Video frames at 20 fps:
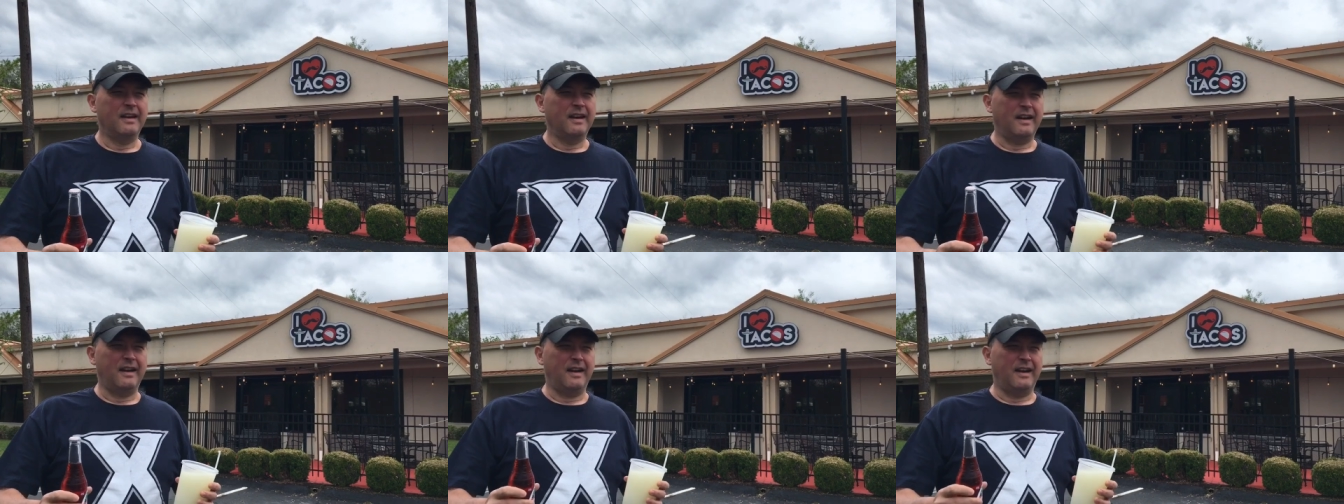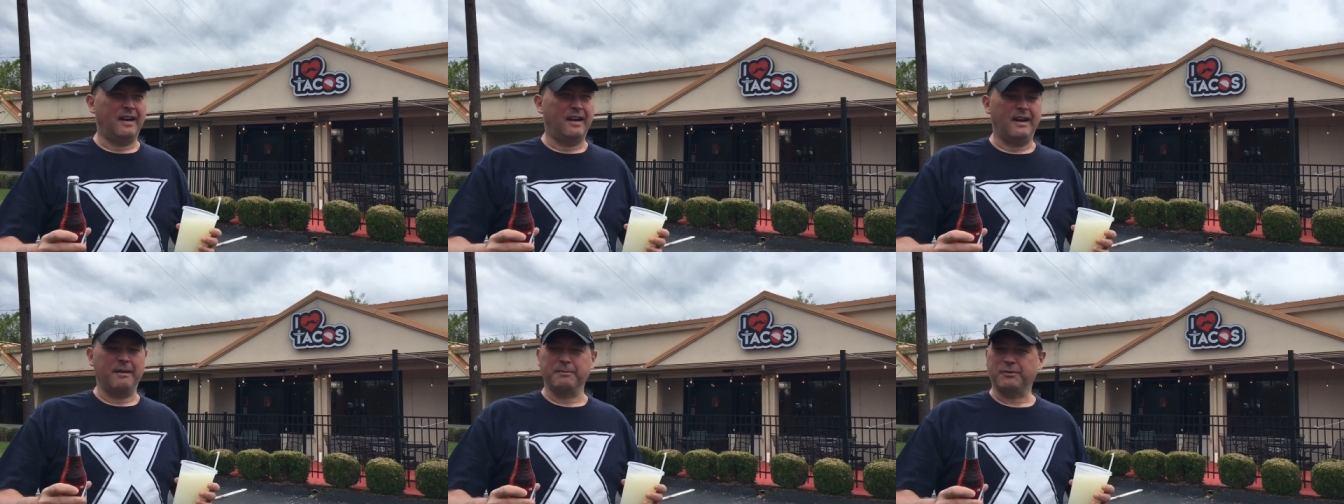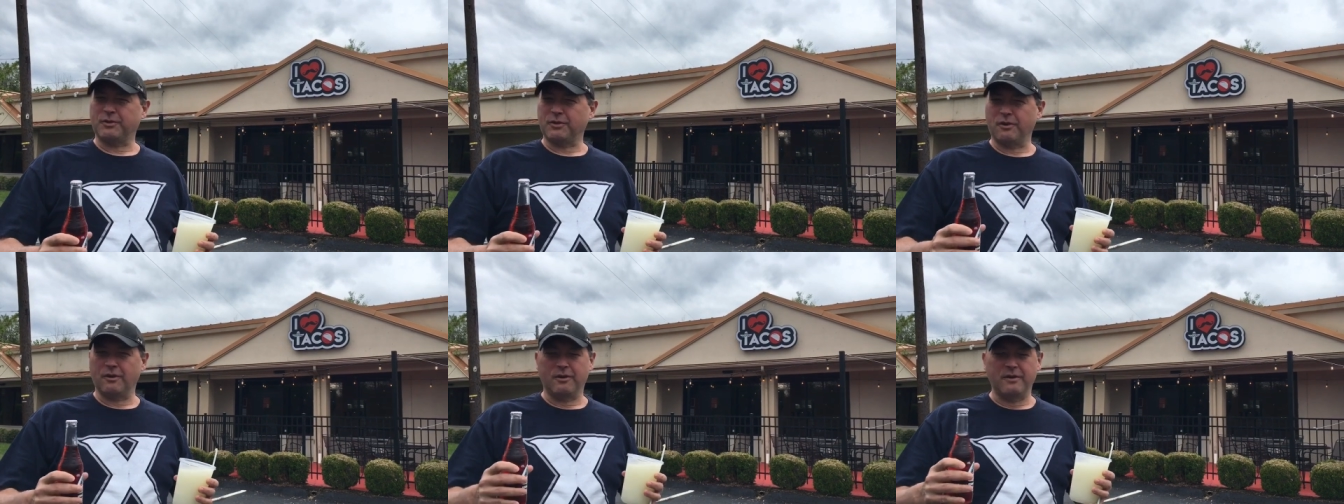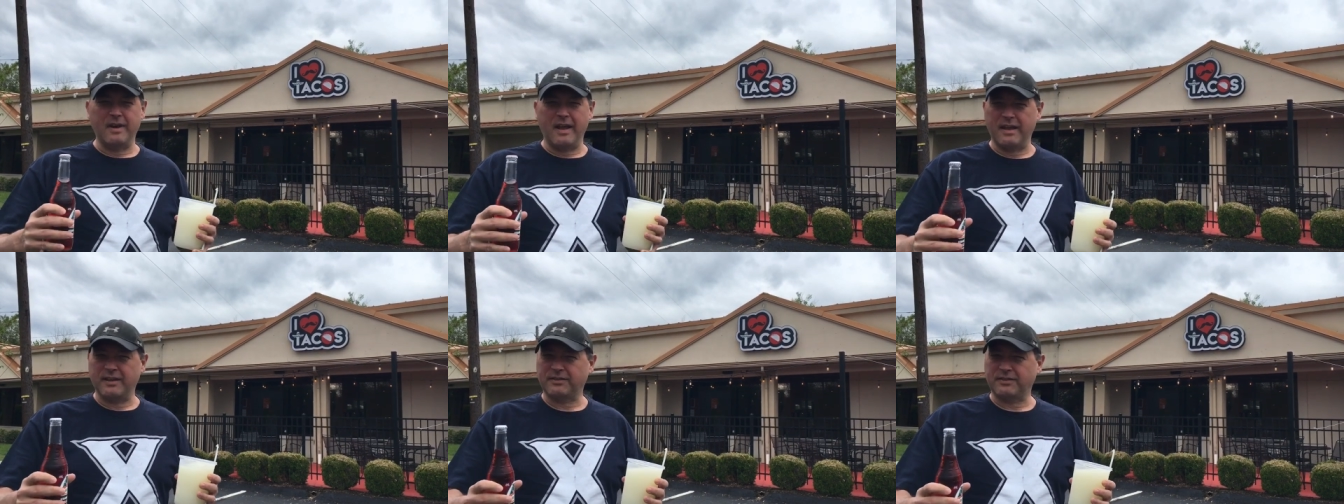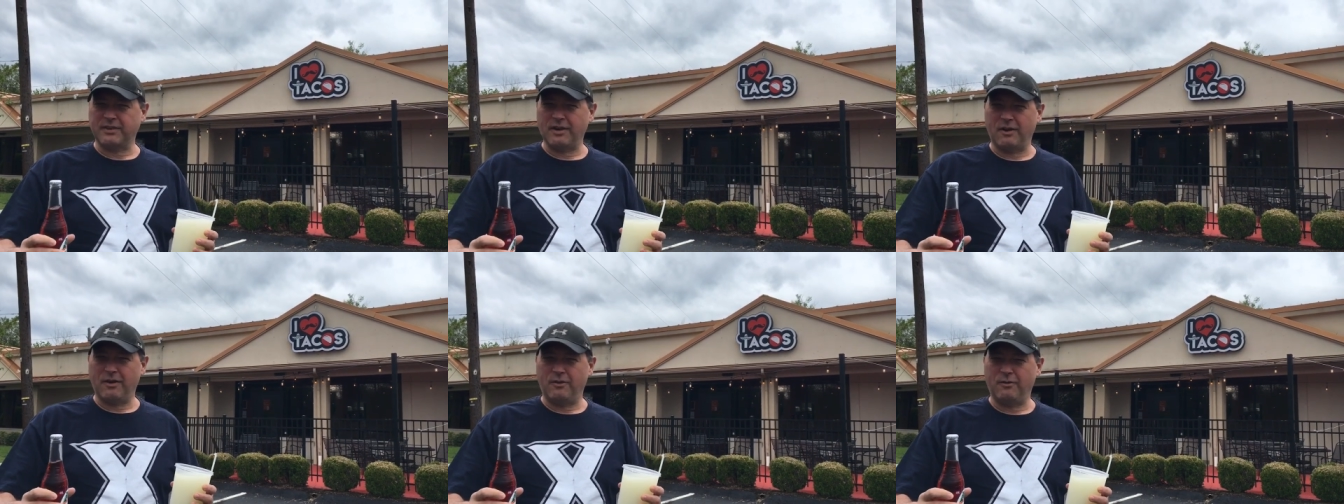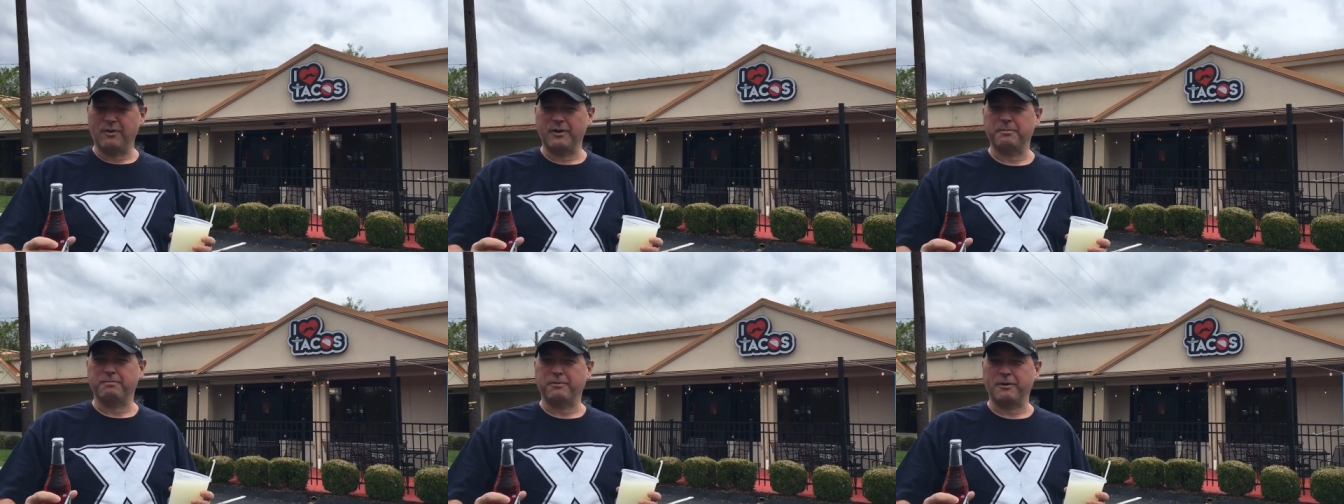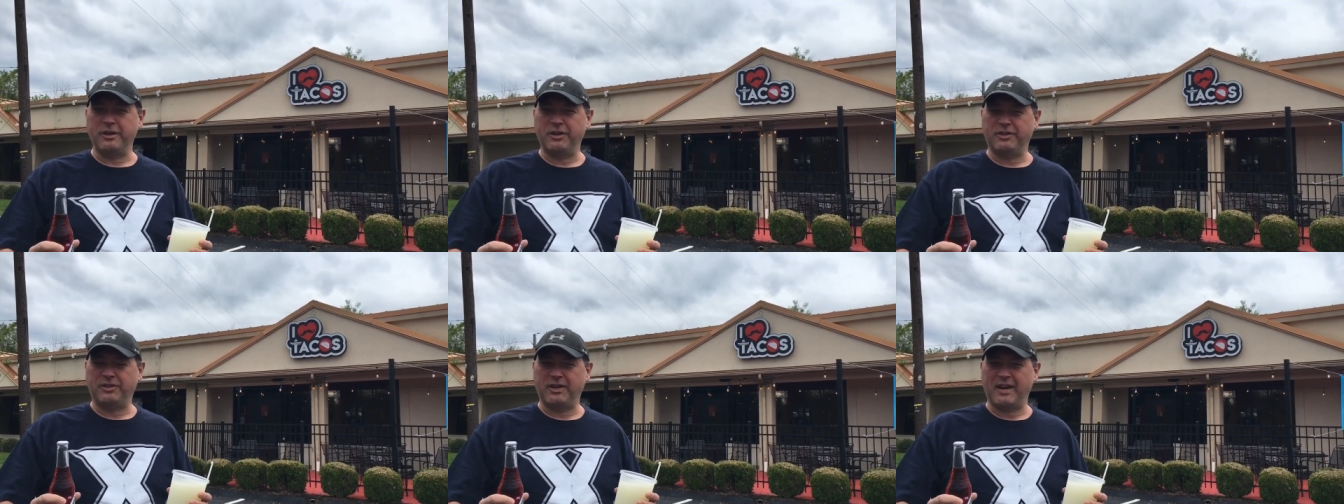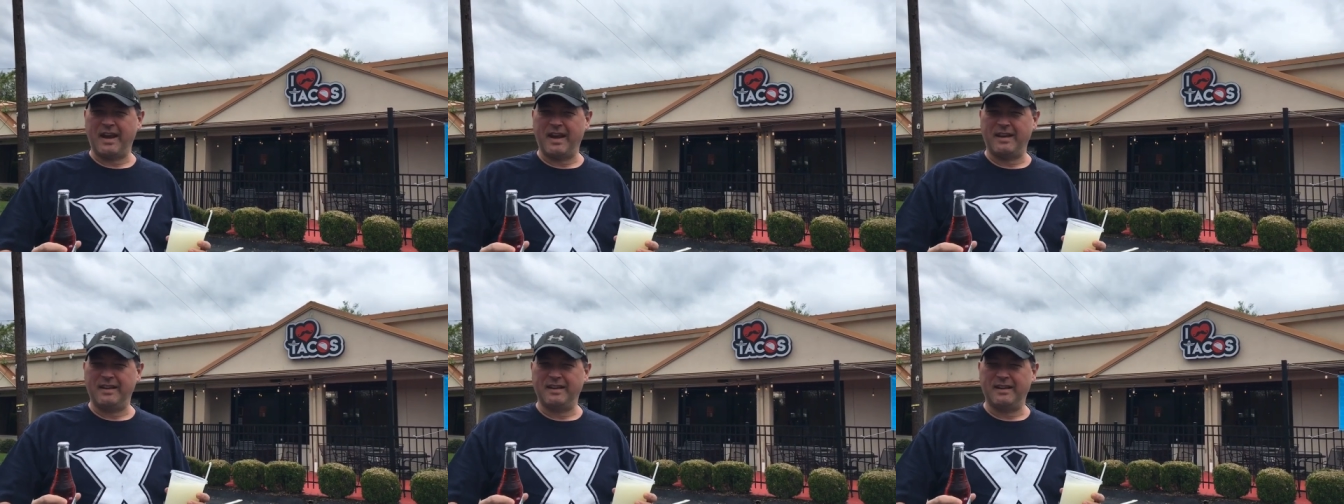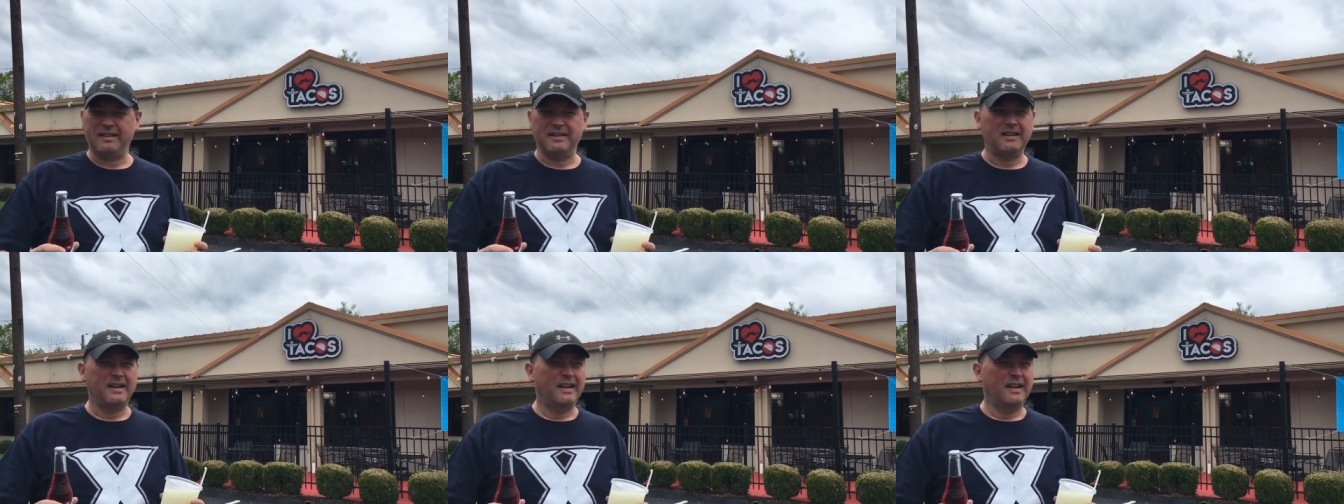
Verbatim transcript: Uh, I'm sure Ernesto would appreciate it,